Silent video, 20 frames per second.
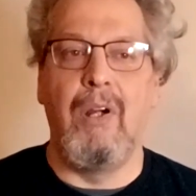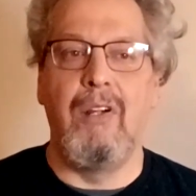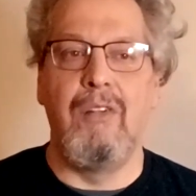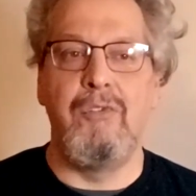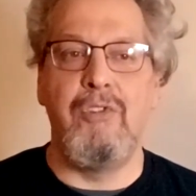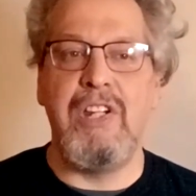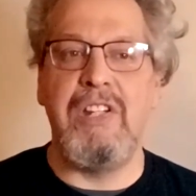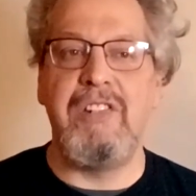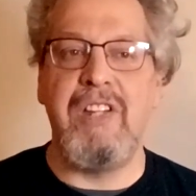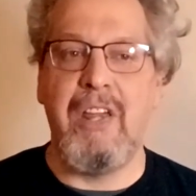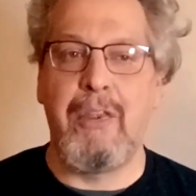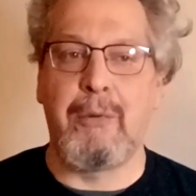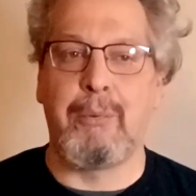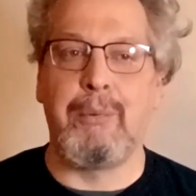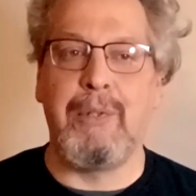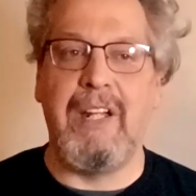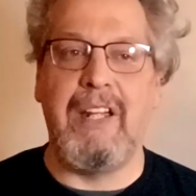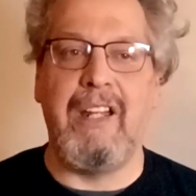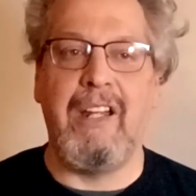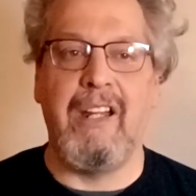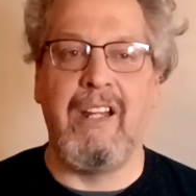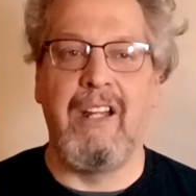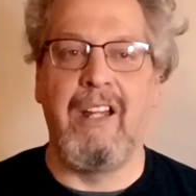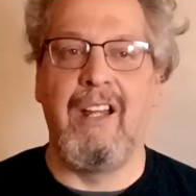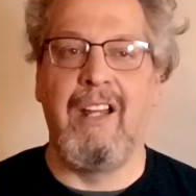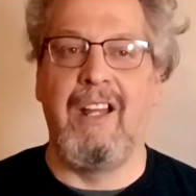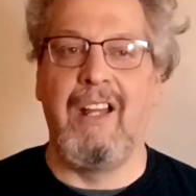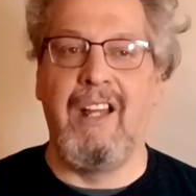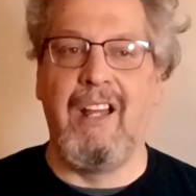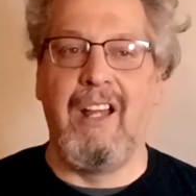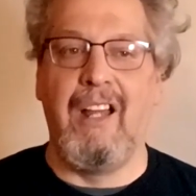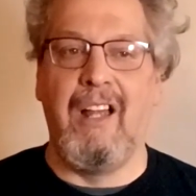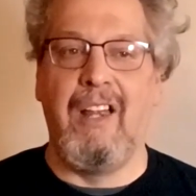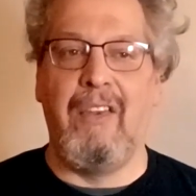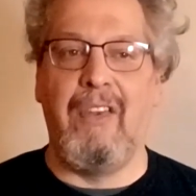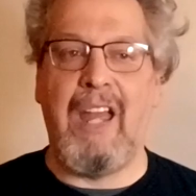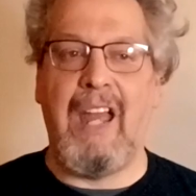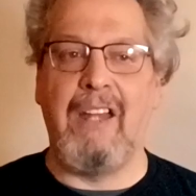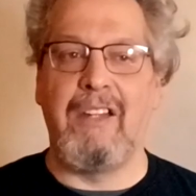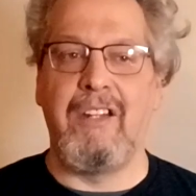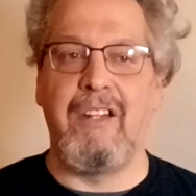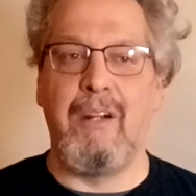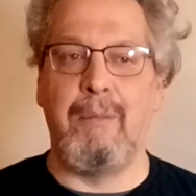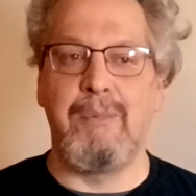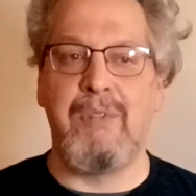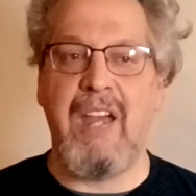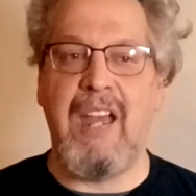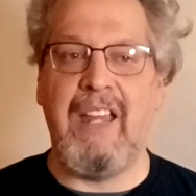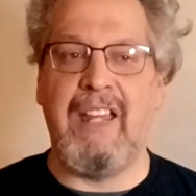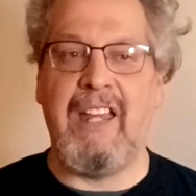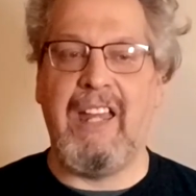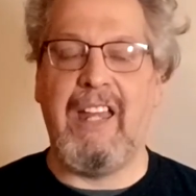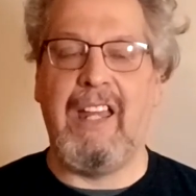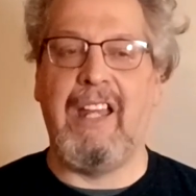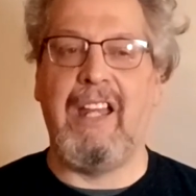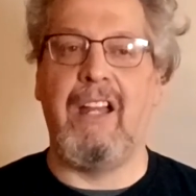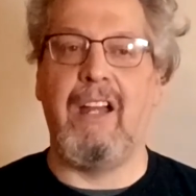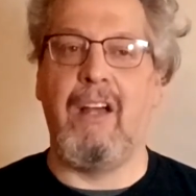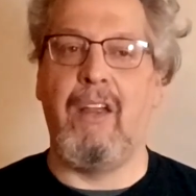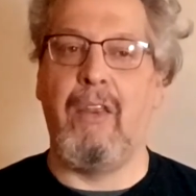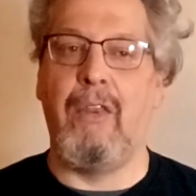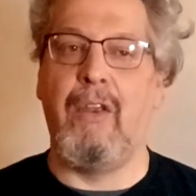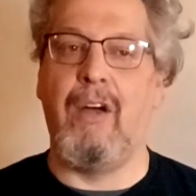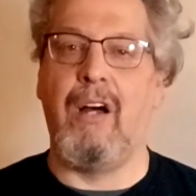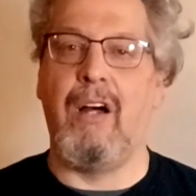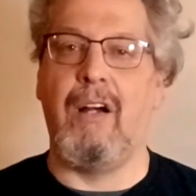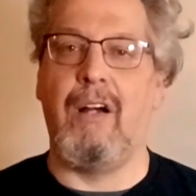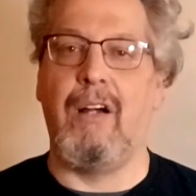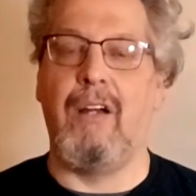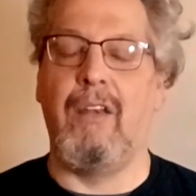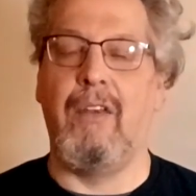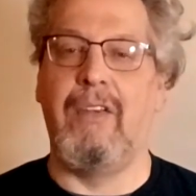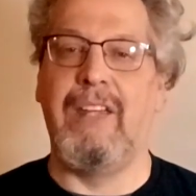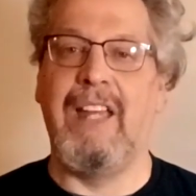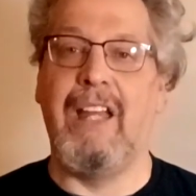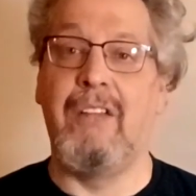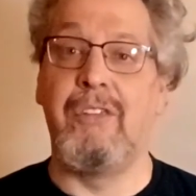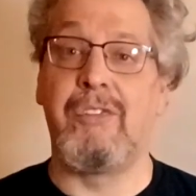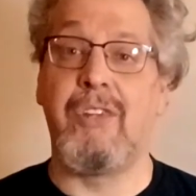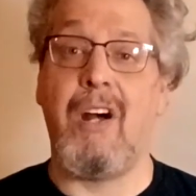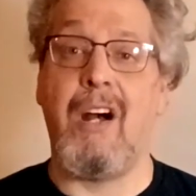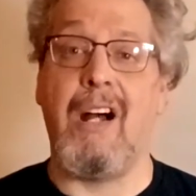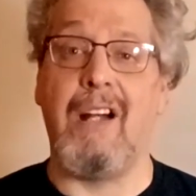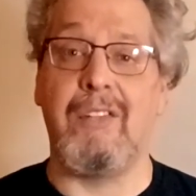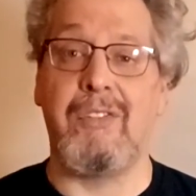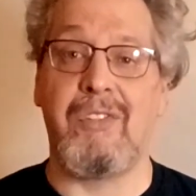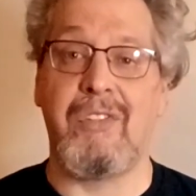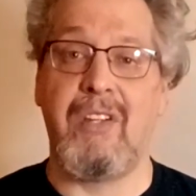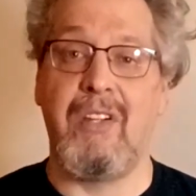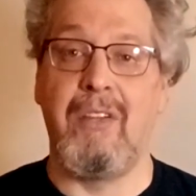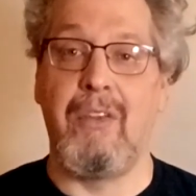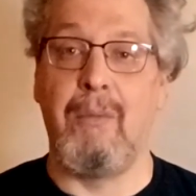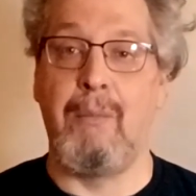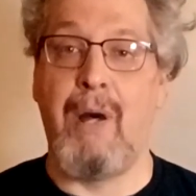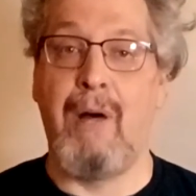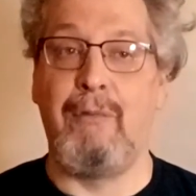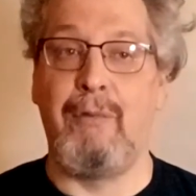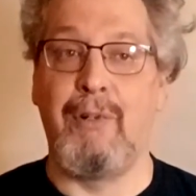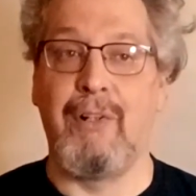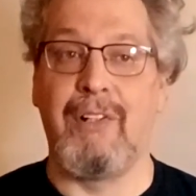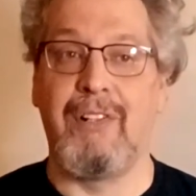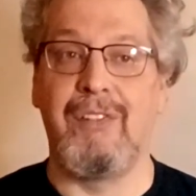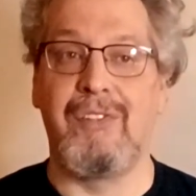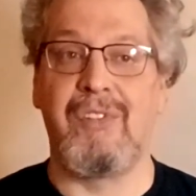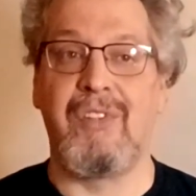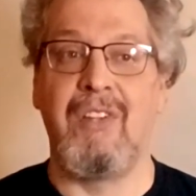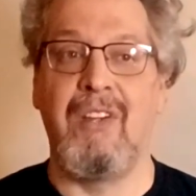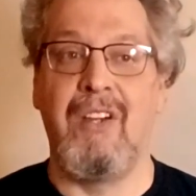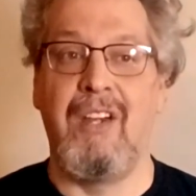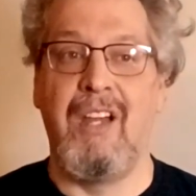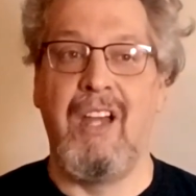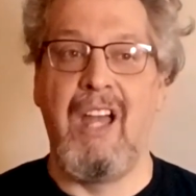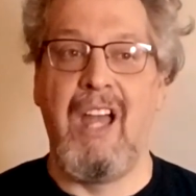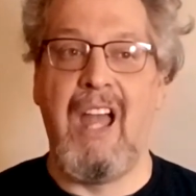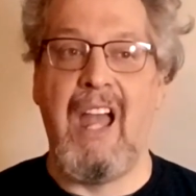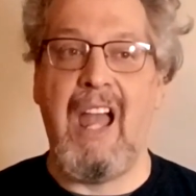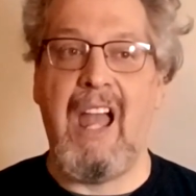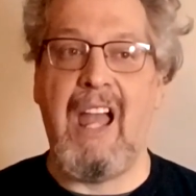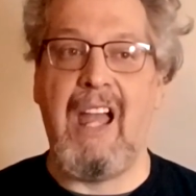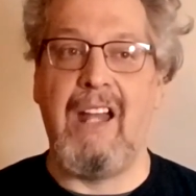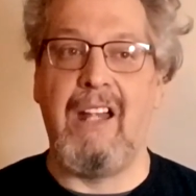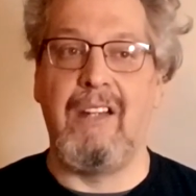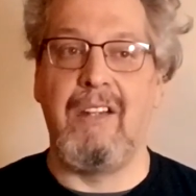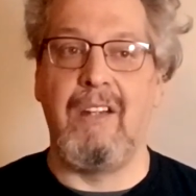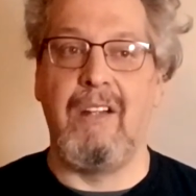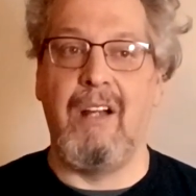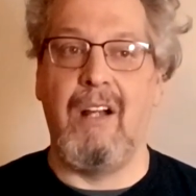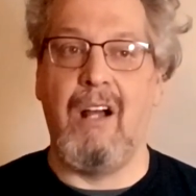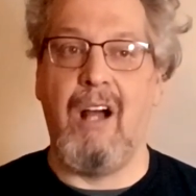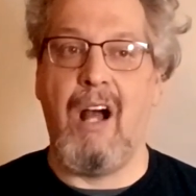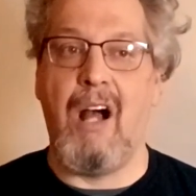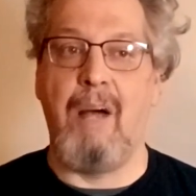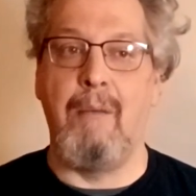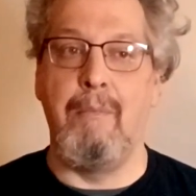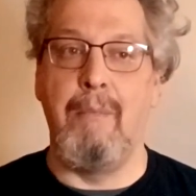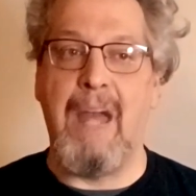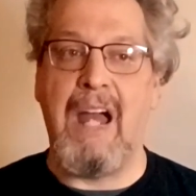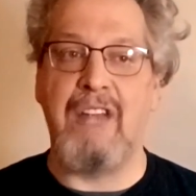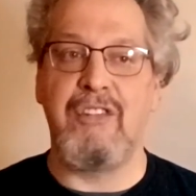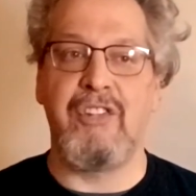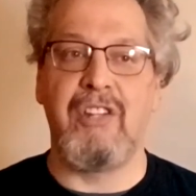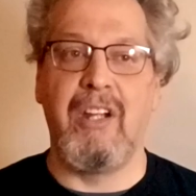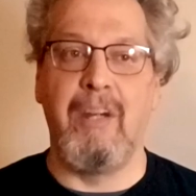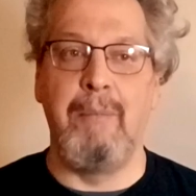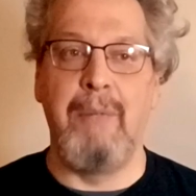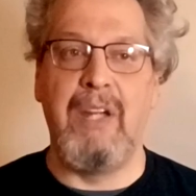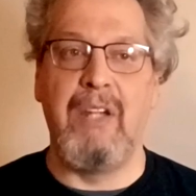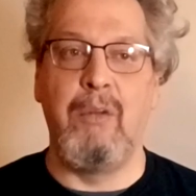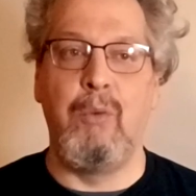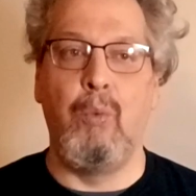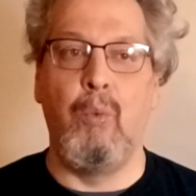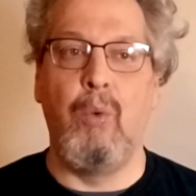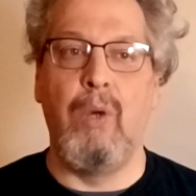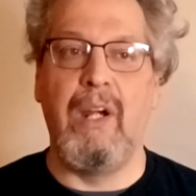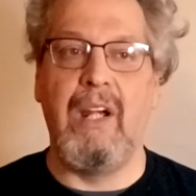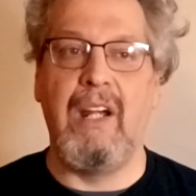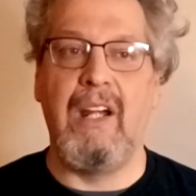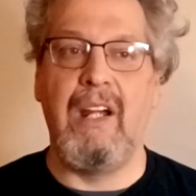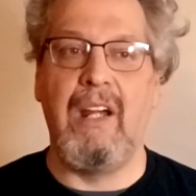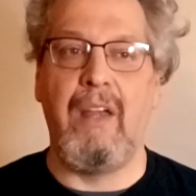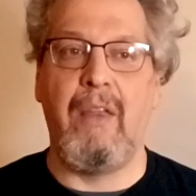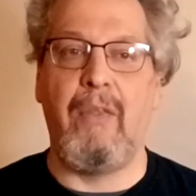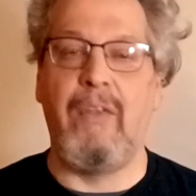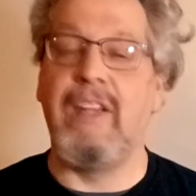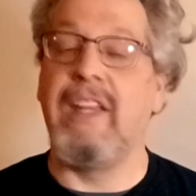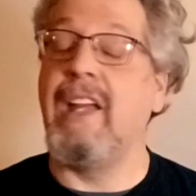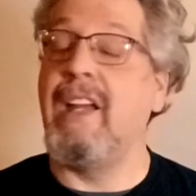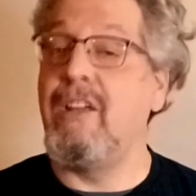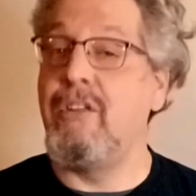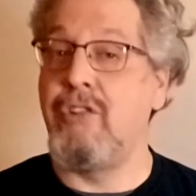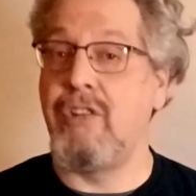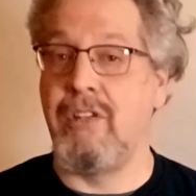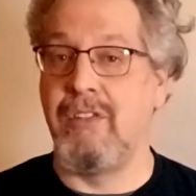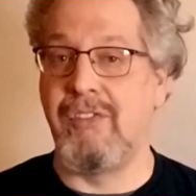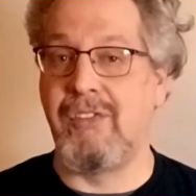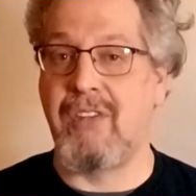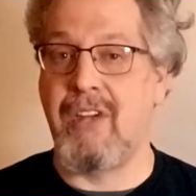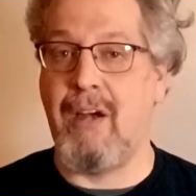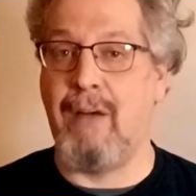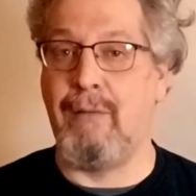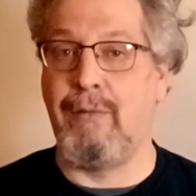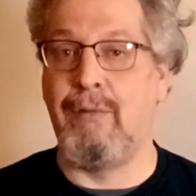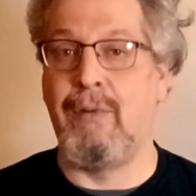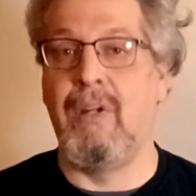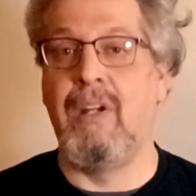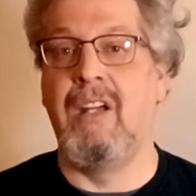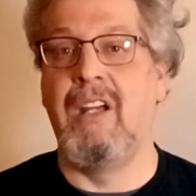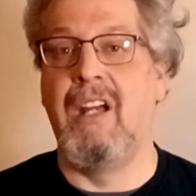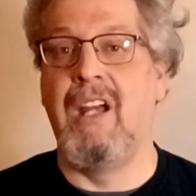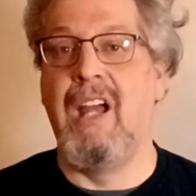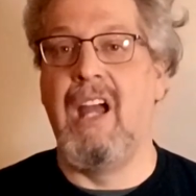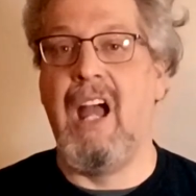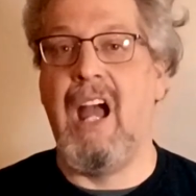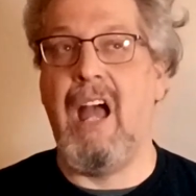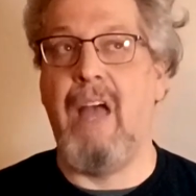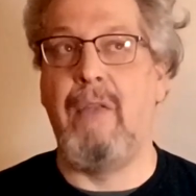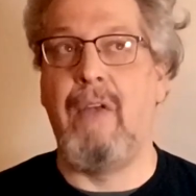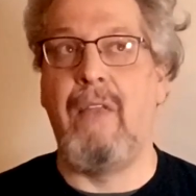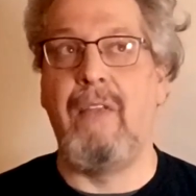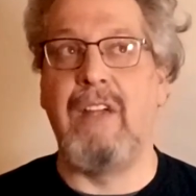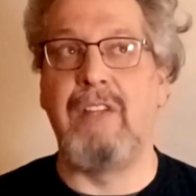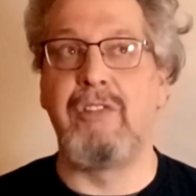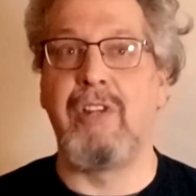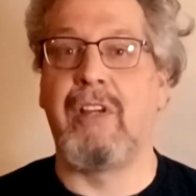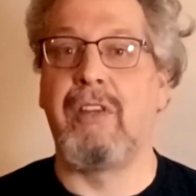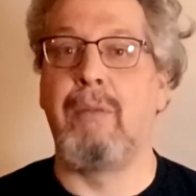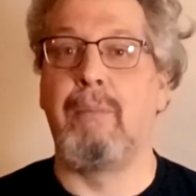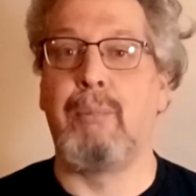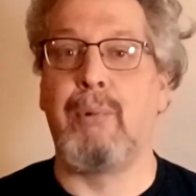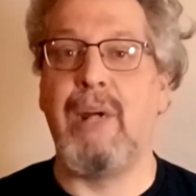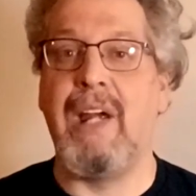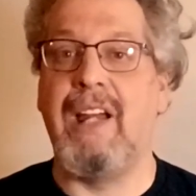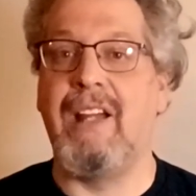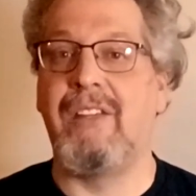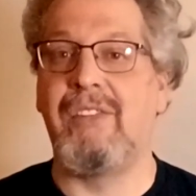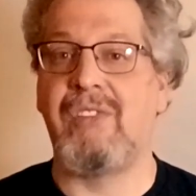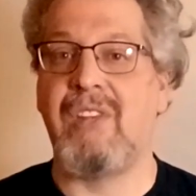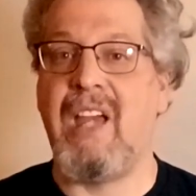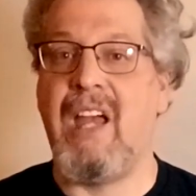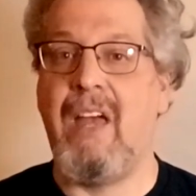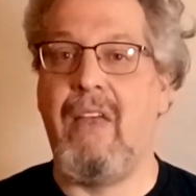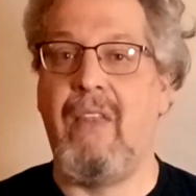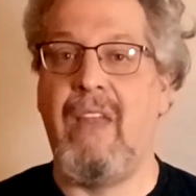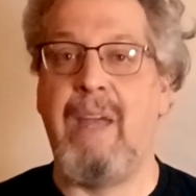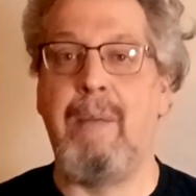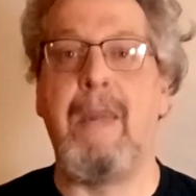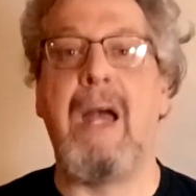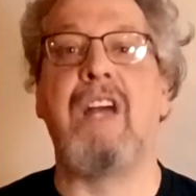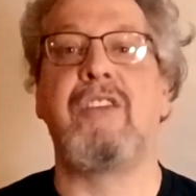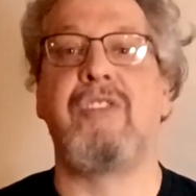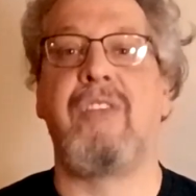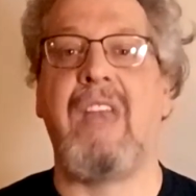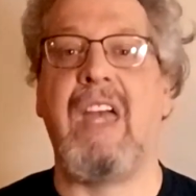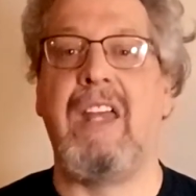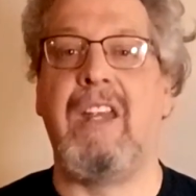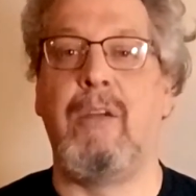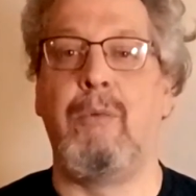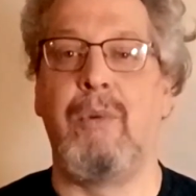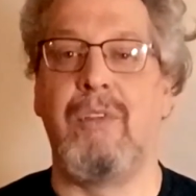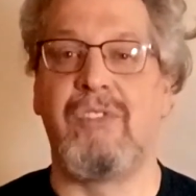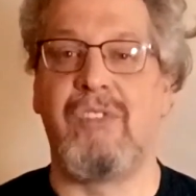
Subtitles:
GT3 they ended up taking the exhaust, the mufflers, and mashing them in with the engine stuff. And then they took the brakes and they mashed that in with